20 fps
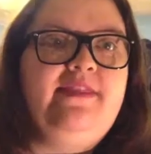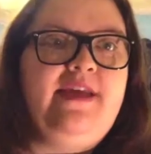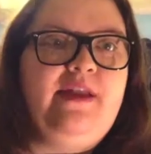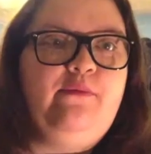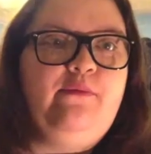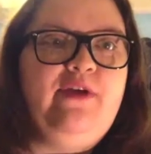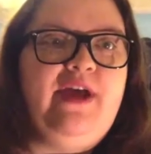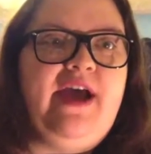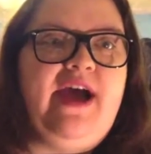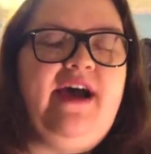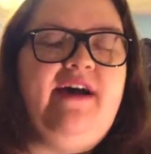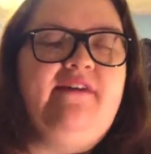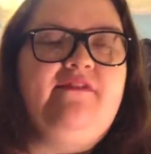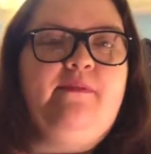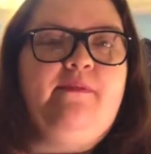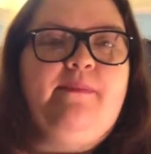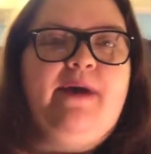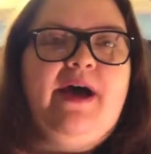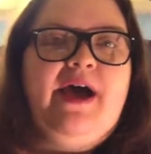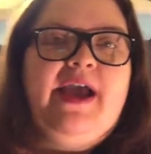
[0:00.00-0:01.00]
Then we
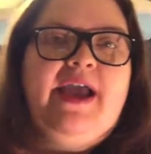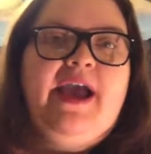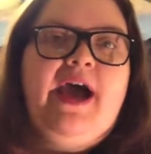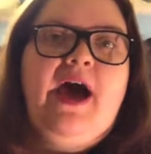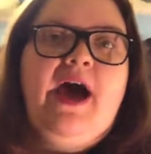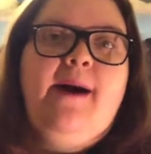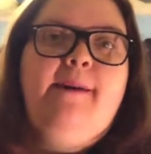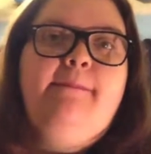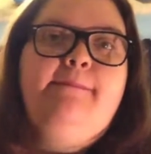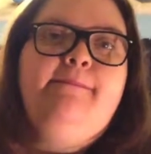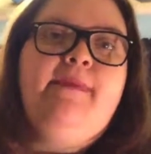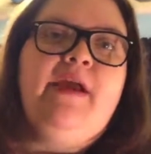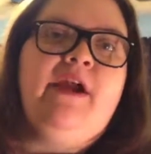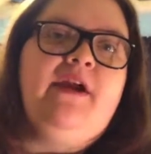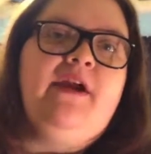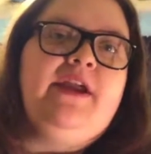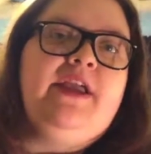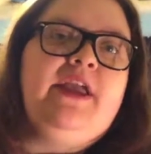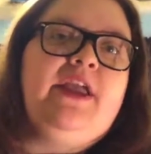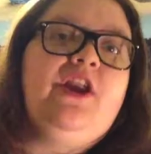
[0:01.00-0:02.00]
have my
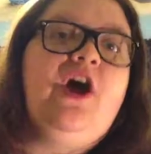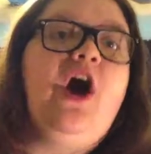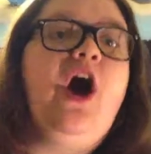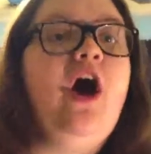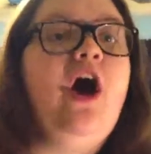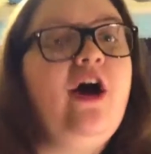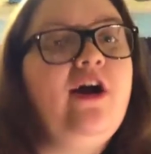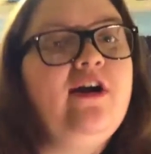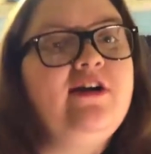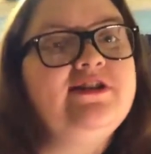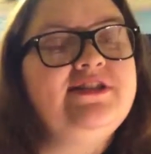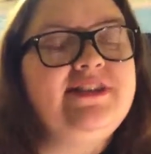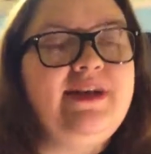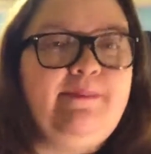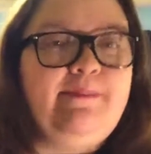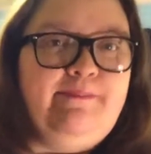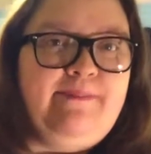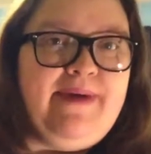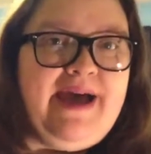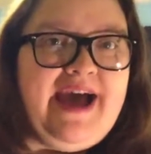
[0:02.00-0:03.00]
American
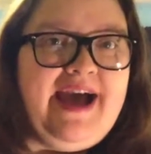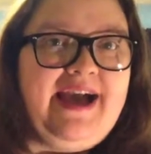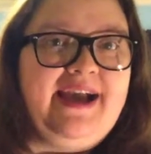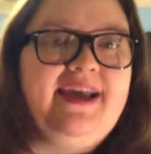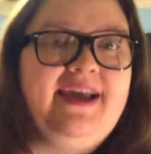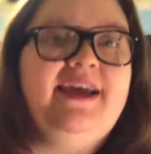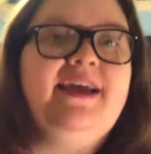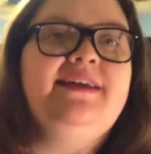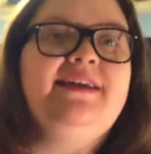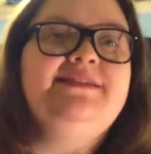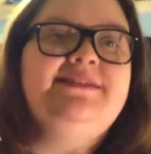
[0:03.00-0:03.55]
hardback